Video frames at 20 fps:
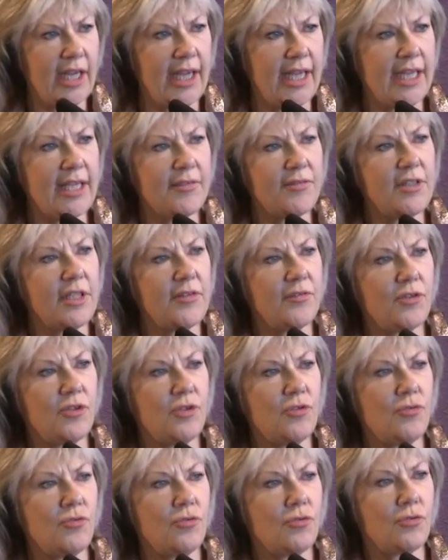Even if
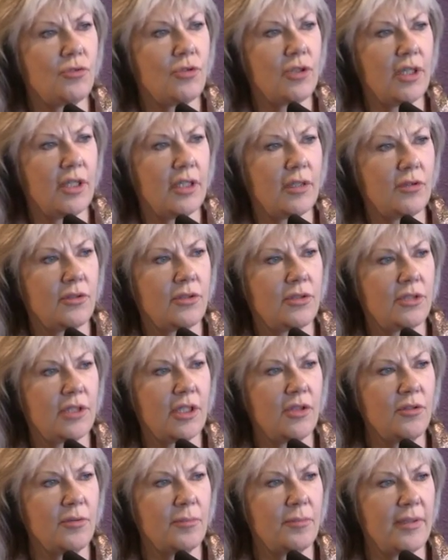you
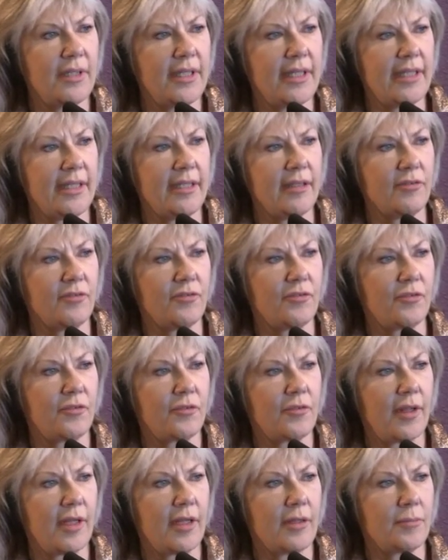don't believe
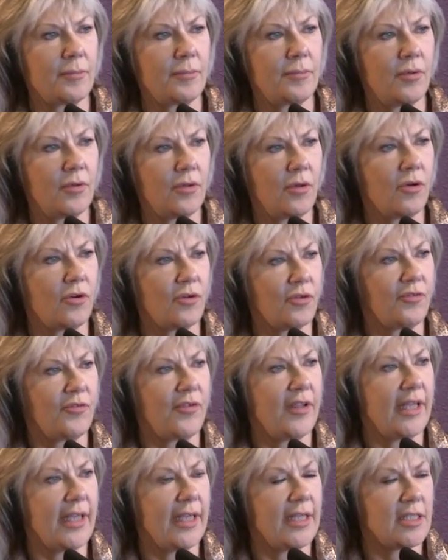that
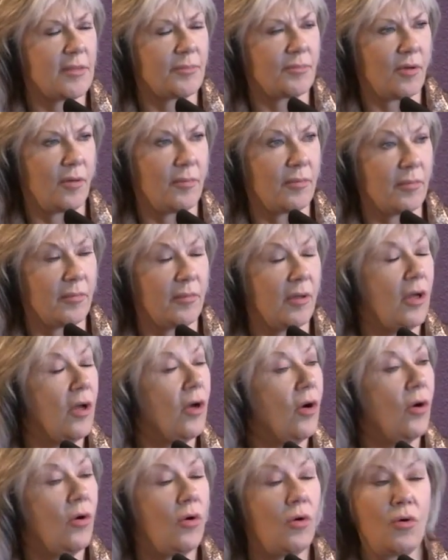pornography is a problem,
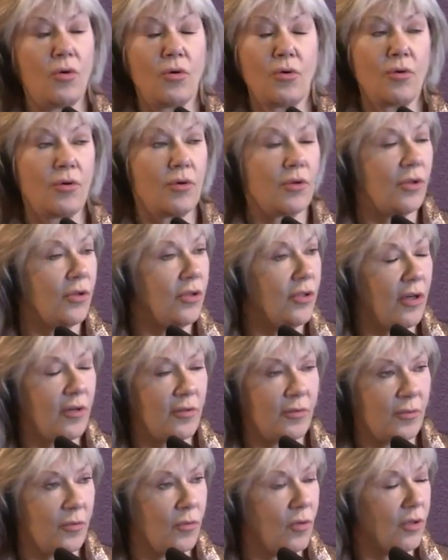or you
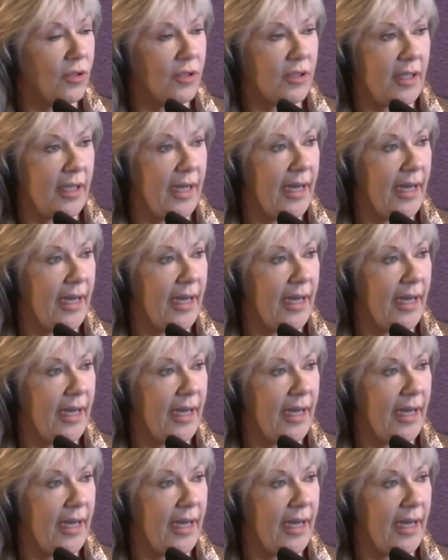don't want